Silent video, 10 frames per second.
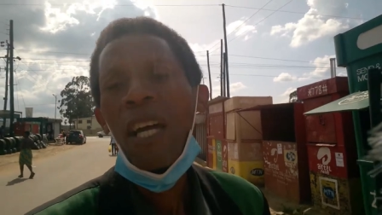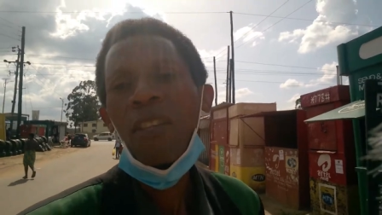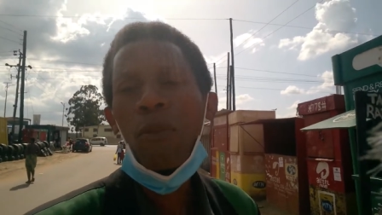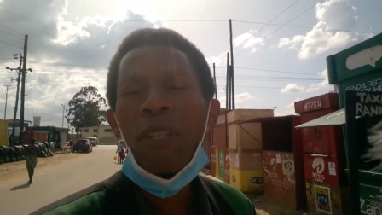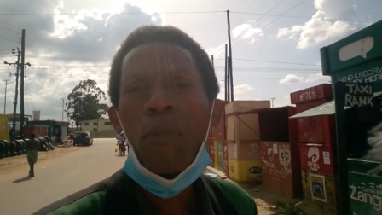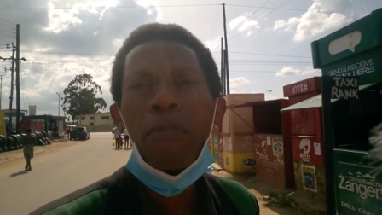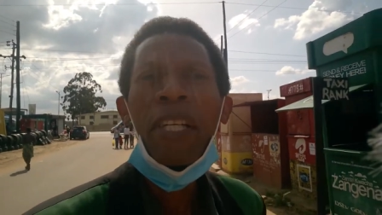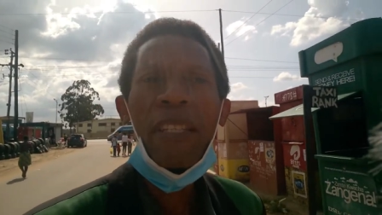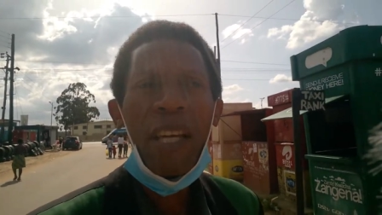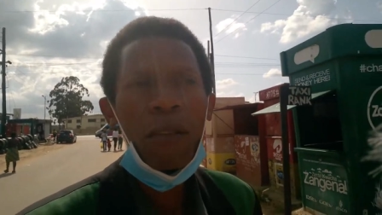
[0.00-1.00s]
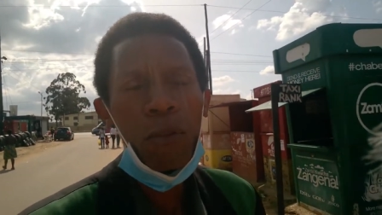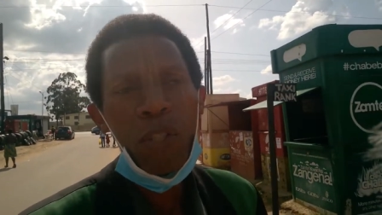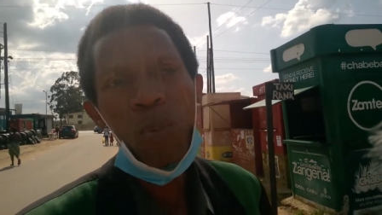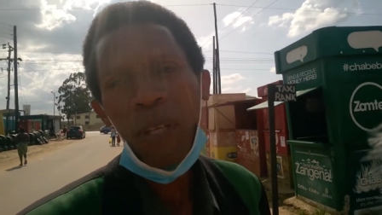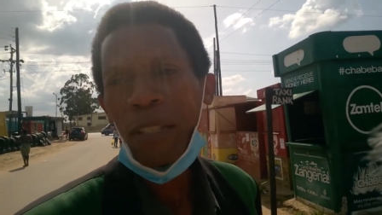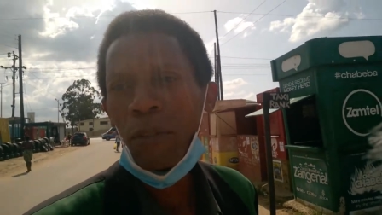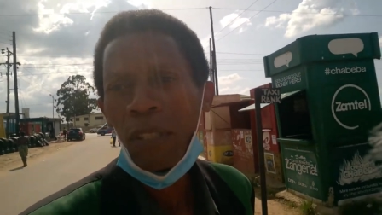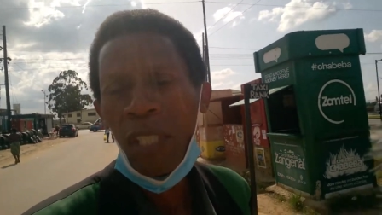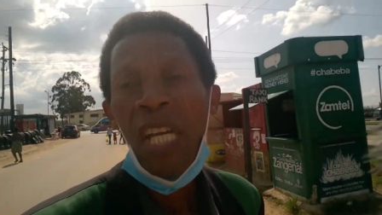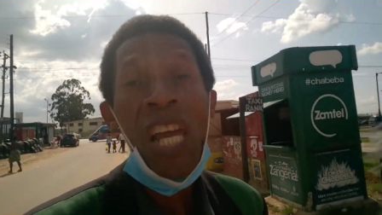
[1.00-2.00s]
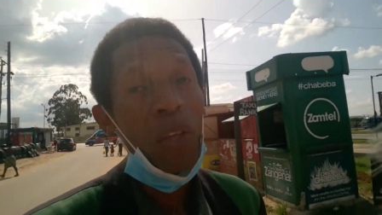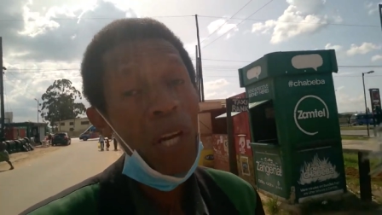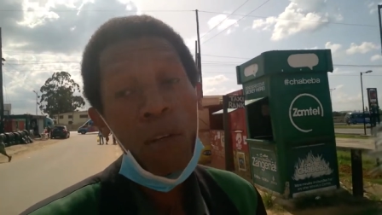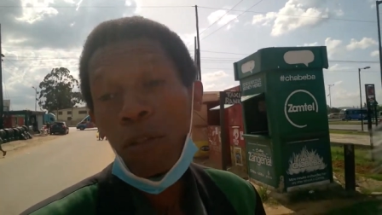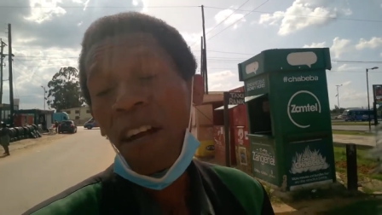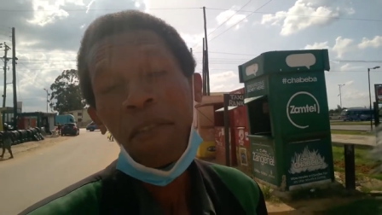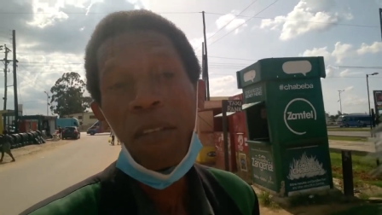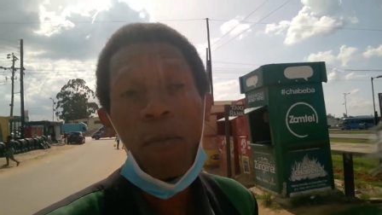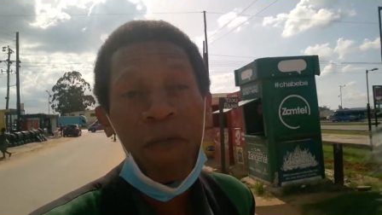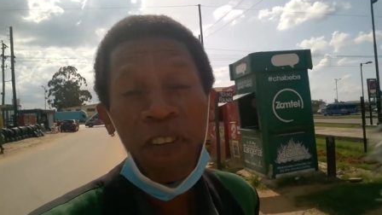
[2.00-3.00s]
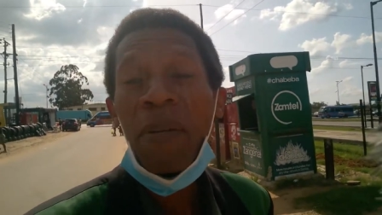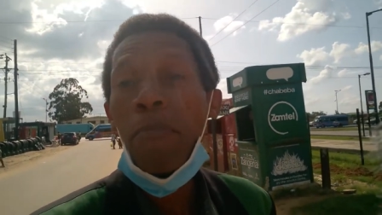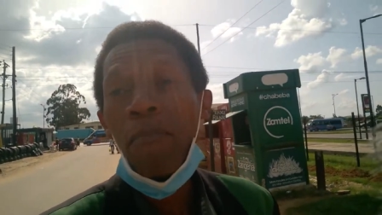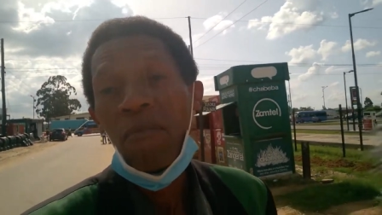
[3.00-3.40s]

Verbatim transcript: and you want to break it down into a smaller note, you are going to have a very